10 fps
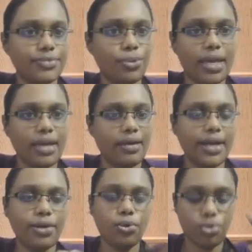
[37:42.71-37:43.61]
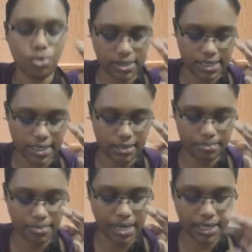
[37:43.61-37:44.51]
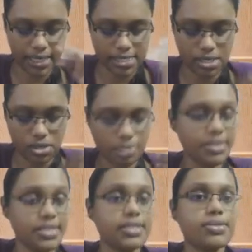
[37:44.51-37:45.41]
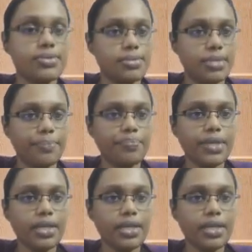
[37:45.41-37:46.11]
Okay, I don't know, still marketing or business or something,